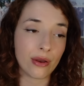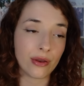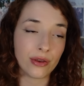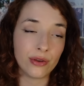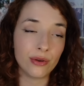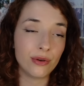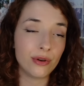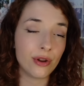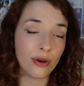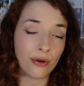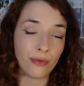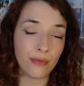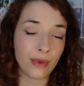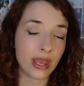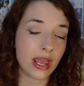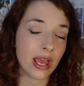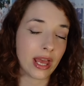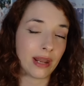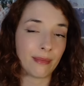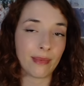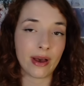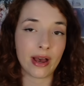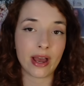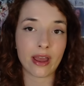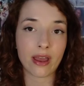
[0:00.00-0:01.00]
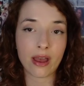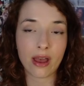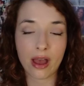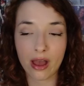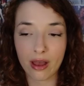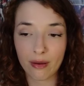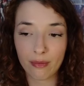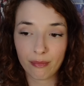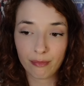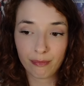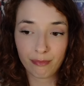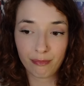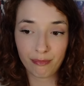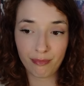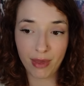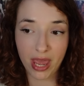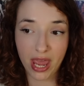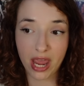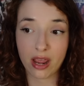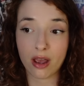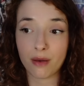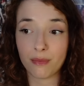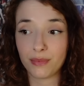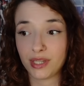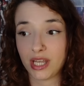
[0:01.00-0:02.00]
You know me and my
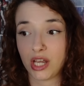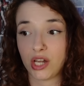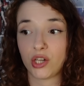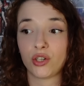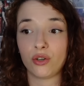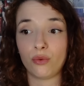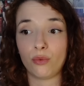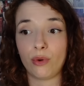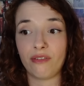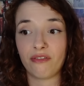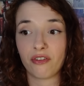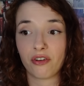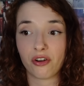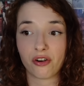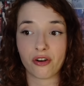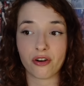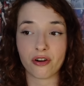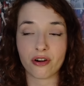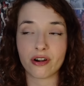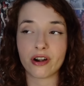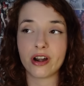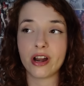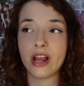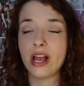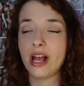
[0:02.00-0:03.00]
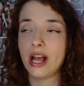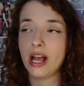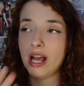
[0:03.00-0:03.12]
big obsession with her.